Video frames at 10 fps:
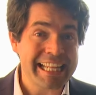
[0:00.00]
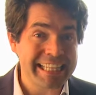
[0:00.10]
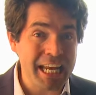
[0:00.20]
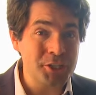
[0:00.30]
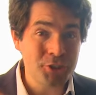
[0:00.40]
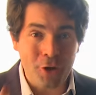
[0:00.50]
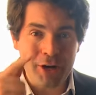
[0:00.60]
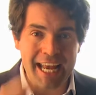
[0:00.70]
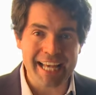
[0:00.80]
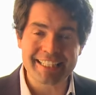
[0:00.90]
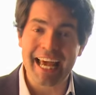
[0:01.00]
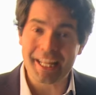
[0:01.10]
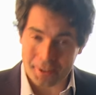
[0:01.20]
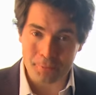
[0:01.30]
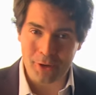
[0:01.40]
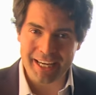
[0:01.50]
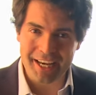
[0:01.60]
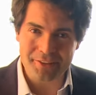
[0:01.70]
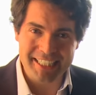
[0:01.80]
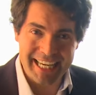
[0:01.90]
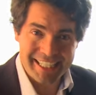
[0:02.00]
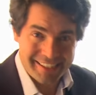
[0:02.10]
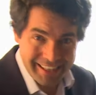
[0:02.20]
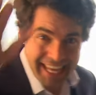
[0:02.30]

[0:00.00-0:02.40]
then join us at the breakout session.